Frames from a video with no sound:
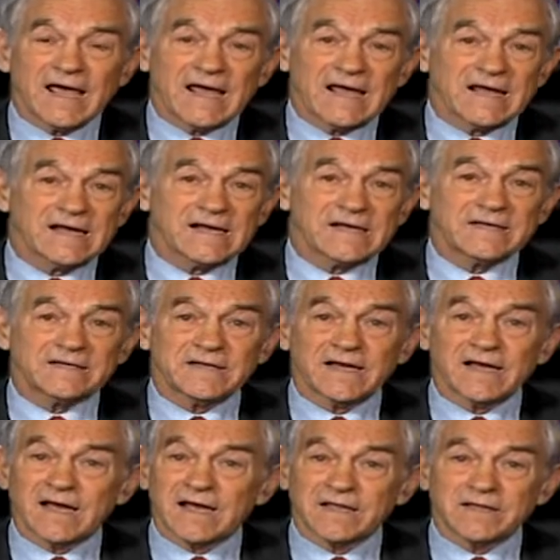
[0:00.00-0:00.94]
and
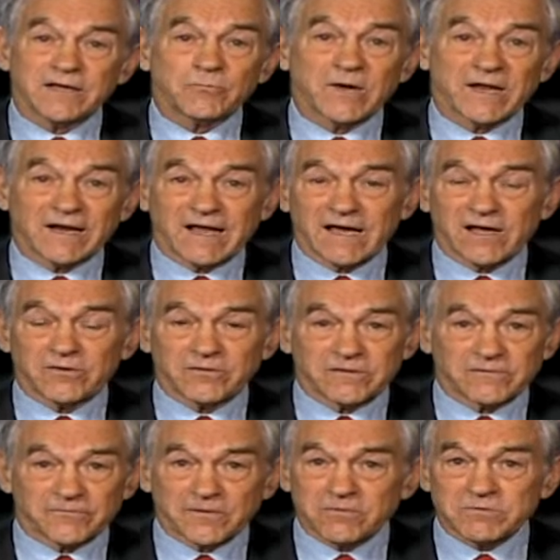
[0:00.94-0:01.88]
then we allow
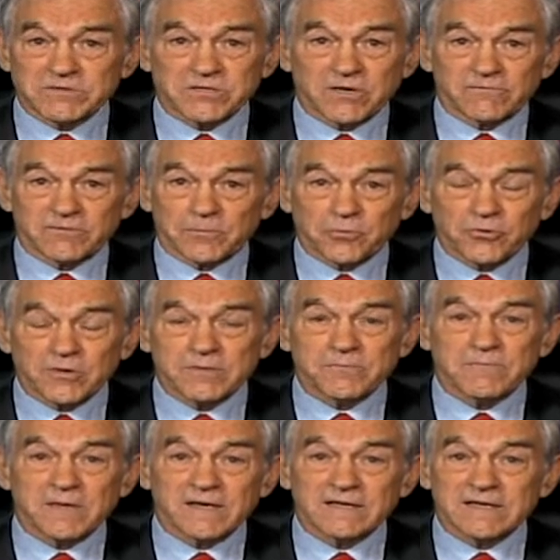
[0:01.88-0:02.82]
the Federal Reserve to
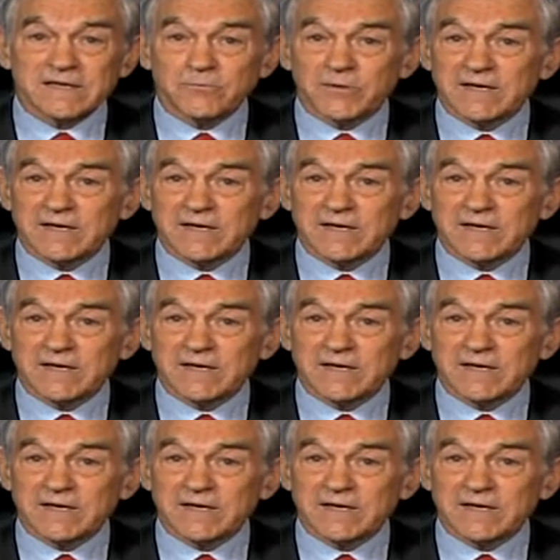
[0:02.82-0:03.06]
print money.